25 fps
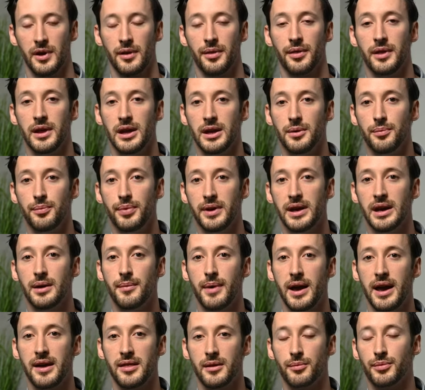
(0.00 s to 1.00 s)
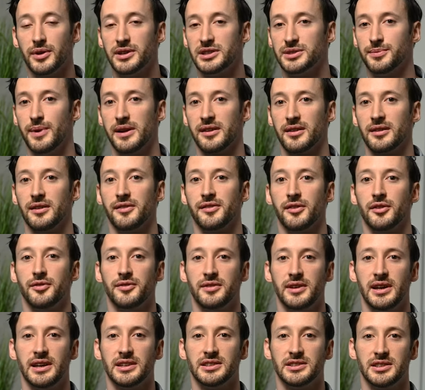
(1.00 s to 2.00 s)
The B M A, the British Medical
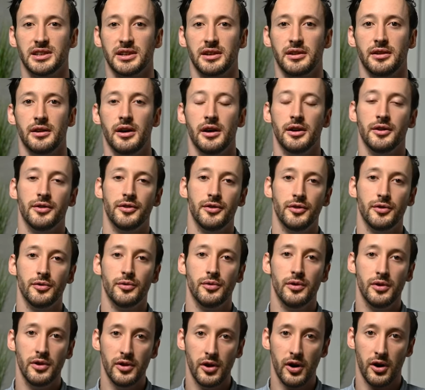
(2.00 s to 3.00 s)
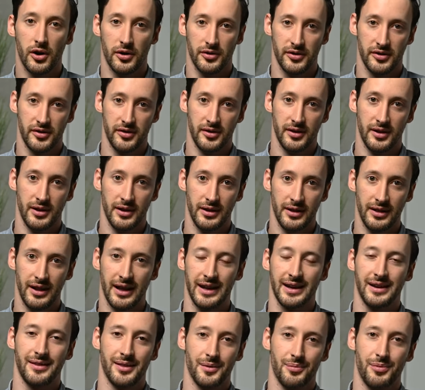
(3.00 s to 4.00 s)
Association, do not
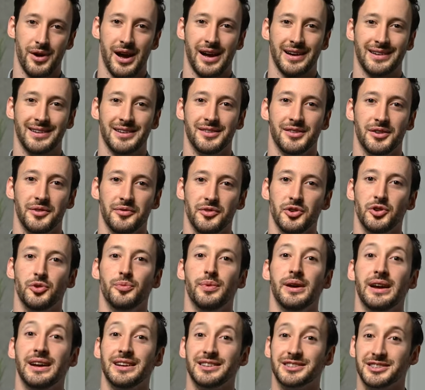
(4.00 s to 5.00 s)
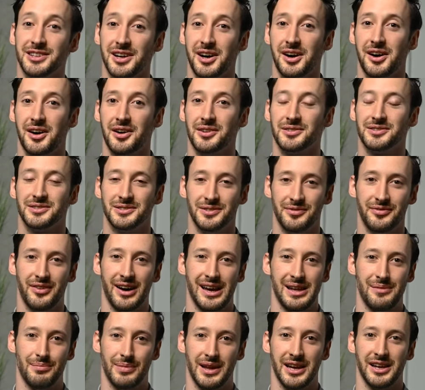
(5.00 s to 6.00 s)
like the practice of you being charged to
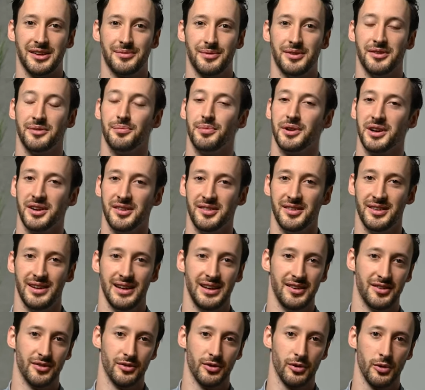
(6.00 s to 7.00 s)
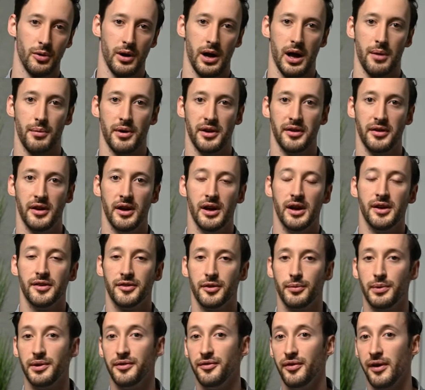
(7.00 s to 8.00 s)
find placements because it is a requirement. So
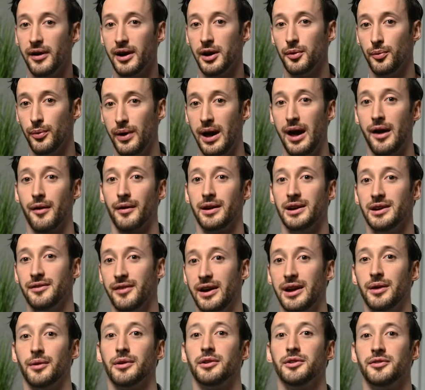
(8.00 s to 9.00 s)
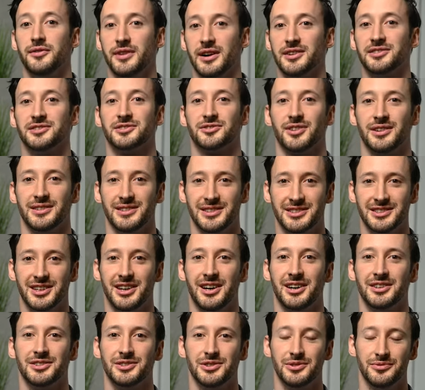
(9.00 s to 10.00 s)
be very wary of anyone who does try to
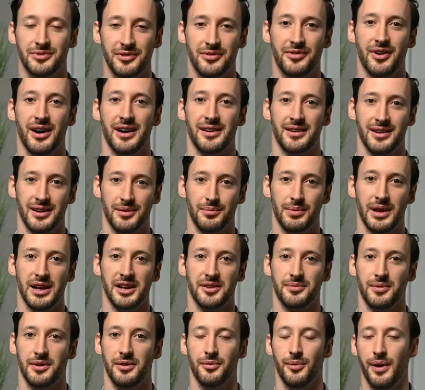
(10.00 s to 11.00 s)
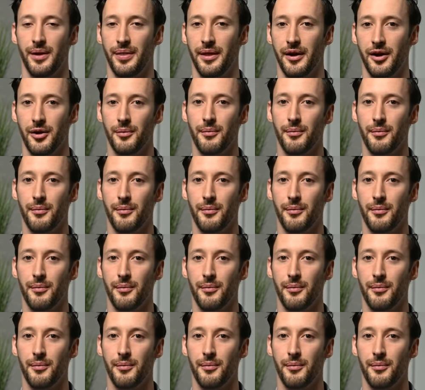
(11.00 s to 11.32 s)
charge you for finding a placement when there